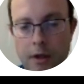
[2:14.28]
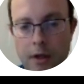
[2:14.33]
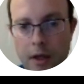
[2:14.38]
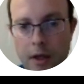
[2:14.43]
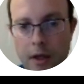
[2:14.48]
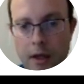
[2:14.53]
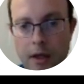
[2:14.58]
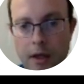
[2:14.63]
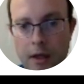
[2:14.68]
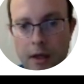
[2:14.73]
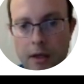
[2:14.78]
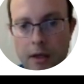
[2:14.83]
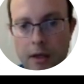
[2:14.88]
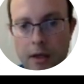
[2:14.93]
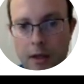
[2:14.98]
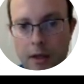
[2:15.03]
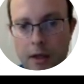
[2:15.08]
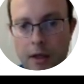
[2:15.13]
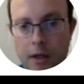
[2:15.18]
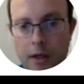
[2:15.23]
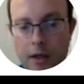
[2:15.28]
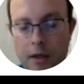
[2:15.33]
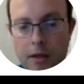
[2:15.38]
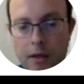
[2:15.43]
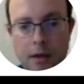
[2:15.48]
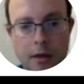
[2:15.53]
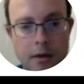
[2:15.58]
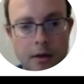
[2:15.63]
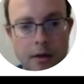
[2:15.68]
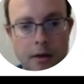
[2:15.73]
And
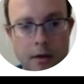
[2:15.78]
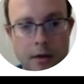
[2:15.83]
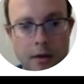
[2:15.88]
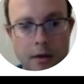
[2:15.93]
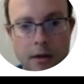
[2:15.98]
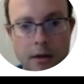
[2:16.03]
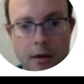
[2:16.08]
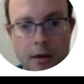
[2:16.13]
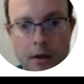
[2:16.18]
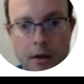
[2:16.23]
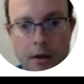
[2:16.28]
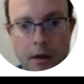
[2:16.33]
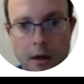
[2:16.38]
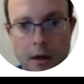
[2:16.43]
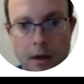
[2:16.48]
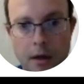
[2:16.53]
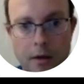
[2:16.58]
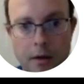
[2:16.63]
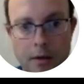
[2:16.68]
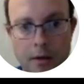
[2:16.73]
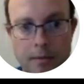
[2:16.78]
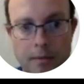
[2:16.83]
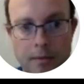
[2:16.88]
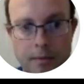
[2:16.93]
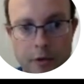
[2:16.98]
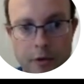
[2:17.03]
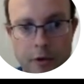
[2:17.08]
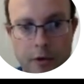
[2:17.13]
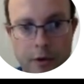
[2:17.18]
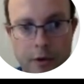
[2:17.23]
then,
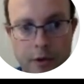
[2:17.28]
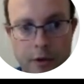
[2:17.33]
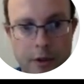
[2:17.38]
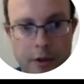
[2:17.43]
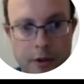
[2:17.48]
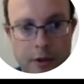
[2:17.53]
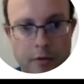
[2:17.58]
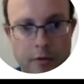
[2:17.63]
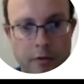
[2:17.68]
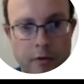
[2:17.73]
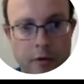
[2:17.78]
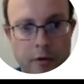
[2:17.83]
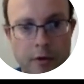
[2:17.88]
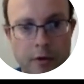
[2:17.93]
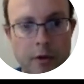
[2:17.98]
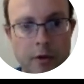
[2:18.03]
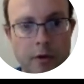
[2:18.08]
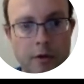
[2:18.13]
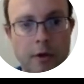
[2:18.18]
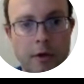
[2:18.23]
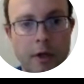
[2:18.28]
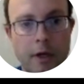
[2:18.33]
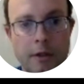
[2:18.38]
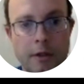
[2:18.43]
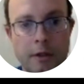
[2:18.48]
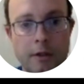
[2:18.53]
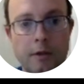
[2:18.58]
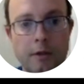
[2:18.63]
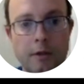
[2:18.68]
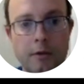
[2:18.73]
so it says the first
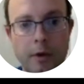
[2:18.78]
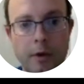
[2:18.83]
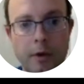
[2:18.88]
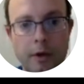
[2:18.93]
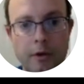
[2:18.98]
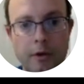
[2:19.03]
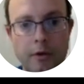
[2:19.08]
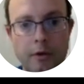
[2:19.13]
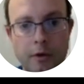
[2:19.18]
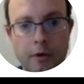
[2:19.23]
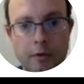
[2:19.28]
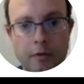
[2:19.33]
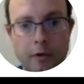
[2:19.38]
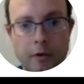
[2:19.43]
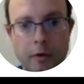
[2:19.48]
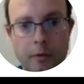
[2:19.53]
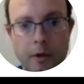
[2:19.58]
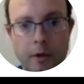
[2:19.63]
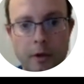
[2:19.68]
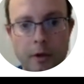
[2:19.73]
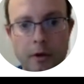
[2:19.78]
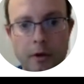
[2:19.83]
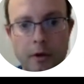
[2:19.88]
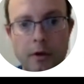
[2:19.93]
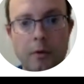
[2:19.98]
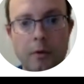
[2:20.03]
notation is by using a formula,